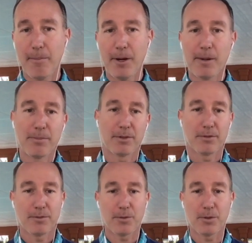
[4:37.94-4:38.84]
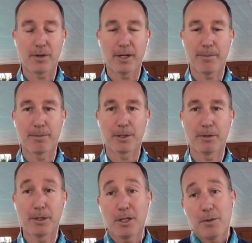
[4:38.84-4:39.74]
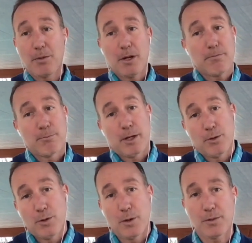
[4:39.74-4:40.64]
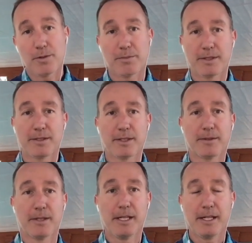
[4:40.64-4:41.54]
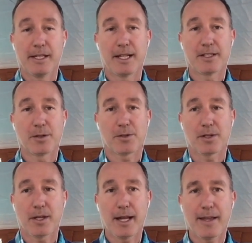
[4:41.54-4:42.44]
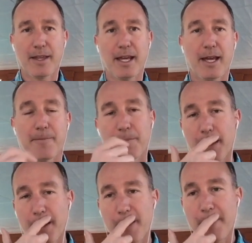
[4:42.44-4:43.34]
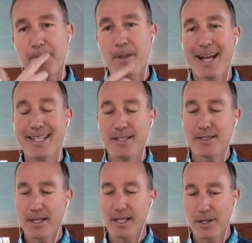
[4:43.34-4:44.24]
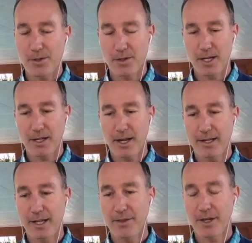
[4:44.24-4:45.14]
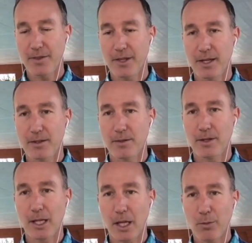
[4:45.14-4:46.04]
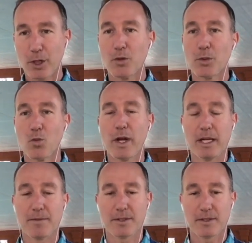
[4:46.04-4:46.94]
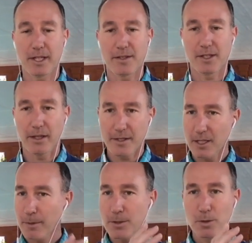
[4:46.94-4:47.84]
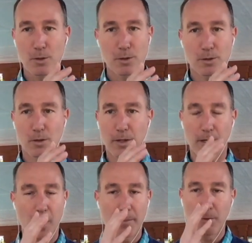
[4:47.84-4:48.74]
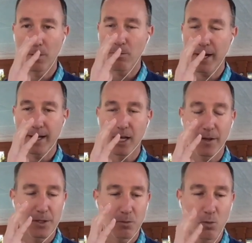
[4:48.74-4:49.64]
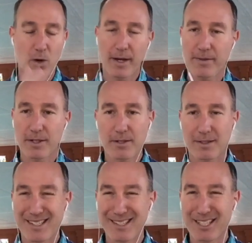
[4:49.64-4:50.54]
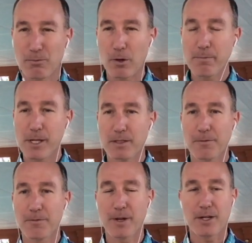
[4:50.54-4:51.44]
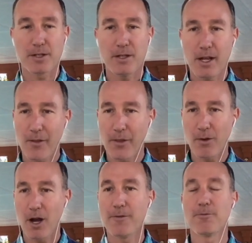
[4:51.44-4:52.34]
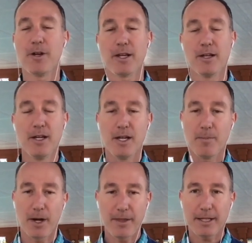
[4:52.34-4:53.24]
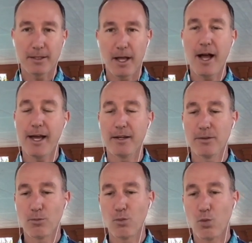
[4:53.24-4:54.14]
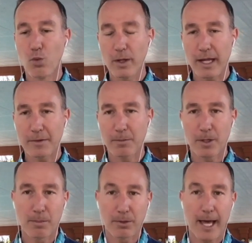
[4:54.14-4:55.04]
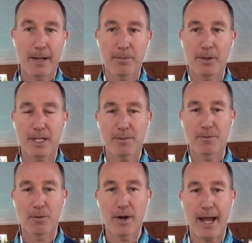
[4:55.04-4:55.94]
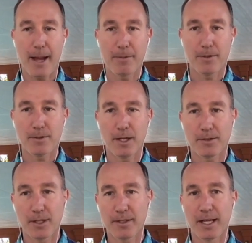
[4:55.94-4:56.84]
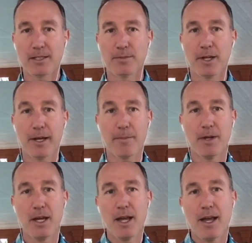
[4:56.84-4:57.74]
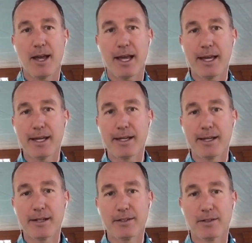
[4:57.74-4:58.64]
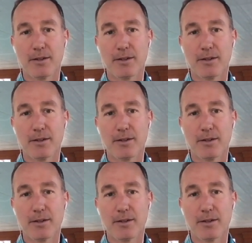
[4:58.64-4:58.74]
pump for Bitcoin. Could be wrong, who knows, but it is interesting. And I did say yesterday, I thought that it will go in waves. Like I said, like some institutions are like on board right now. They just want this little more piece of information, and then they're off and running. But I think a lot really have to put a plan in place before it happens, and it's going to take some time. And